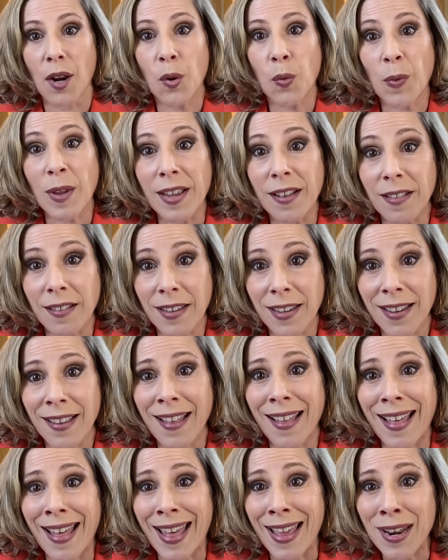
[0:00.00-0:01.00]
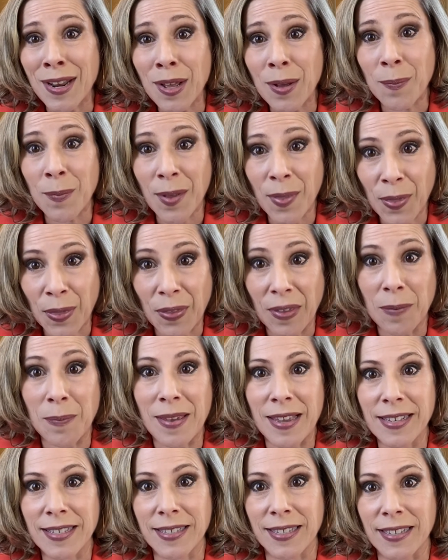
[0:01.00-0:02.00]
a weekly and a monthly
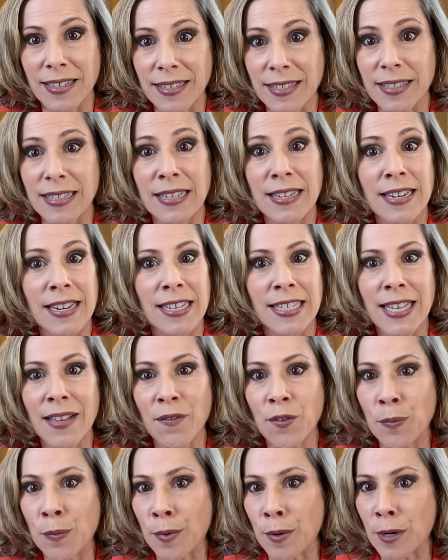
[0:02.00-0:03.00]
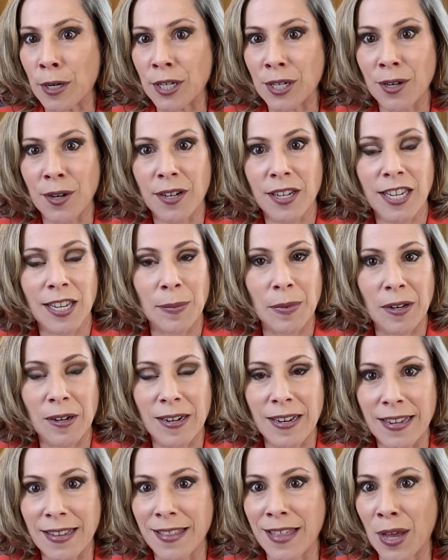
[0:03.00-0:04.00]
basis, needs have emerged in our
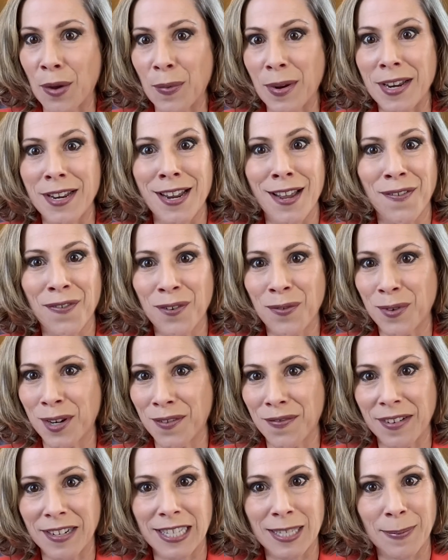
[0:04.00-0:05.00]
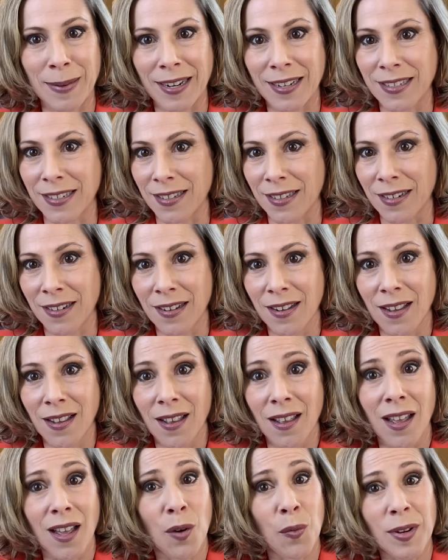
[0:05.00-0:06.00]
community that we never would have expected,
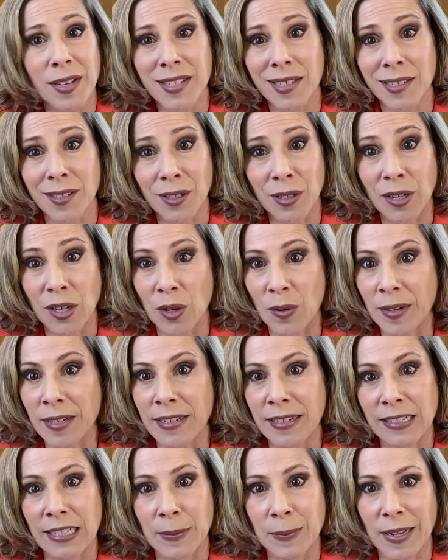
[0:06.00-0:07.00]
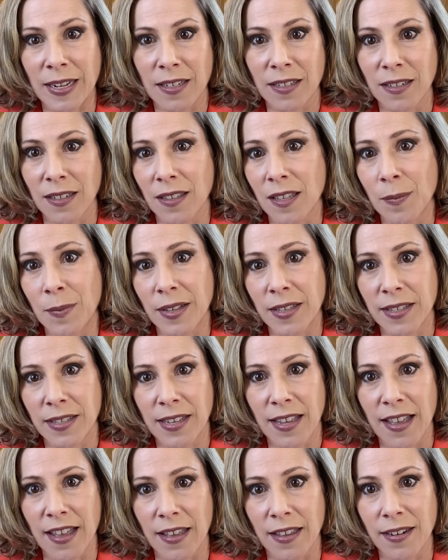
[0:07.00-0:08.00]
and we still don't know what to expect in the months
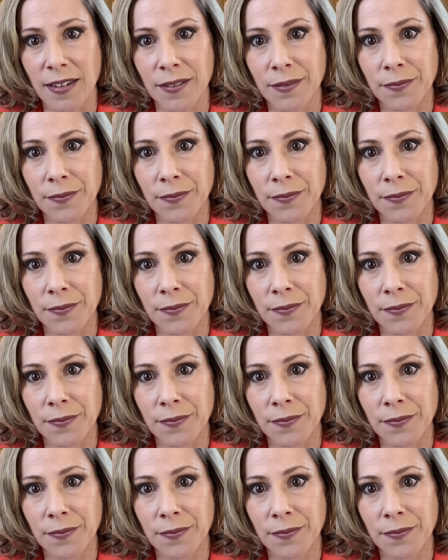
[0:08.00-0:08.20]
ahead.